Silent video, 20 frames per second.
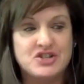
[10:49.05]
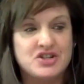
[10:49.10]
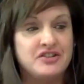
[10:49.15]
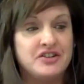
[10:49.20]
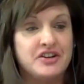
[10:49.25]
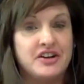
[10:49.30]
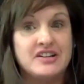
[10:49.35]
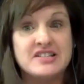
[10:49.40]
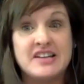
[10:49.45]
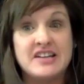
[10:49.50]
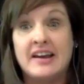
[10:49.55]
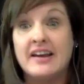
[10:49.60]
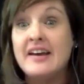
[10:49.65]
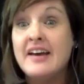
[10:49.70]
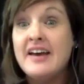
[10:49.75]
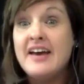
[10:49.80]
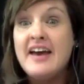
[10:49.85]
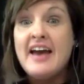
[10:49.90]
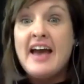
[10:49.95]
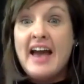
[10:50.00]
They're going to say,
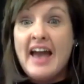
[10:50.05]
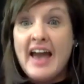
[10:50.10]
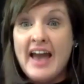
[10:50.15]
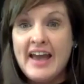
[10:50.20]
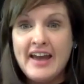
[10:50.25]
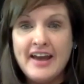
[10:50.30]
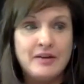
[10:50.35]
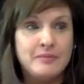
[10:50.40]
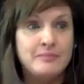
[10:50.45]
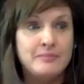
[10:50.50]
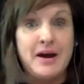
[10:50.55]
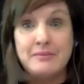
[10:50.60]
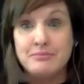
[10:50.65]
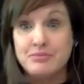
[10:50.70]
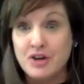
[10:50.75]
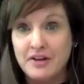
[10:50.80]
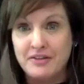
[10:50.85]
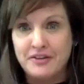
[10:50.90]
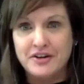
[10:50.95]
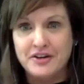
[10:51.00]
hey, my
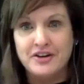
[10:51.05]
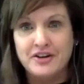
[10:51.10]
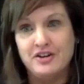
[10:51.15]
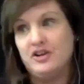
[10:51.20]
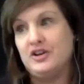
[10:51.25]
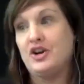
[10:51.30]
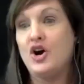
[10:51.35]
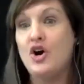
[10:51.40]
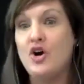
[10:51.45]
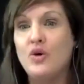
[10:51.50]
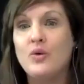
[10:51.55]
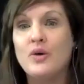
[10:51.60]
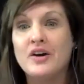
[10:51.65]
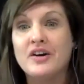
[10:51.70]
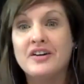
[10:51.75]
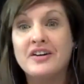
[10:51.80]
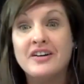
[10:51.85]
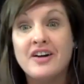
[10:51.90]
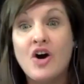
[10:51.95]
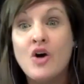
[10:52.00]
brother or
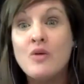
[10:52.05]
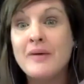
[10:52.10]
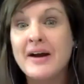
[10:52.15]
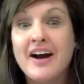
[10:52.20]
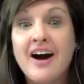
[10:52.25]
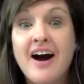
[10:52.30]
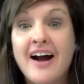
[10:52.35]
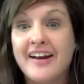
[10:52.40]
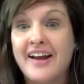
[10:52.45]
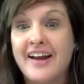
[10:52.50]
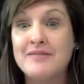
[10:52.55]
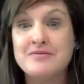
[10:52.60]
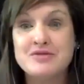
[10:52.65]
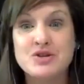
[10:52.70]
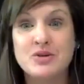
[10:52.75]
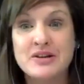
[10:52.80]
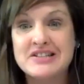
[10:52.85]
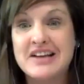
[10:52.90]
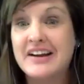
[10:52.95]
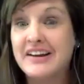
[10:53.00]
coworker, oh my God, I'm so excited.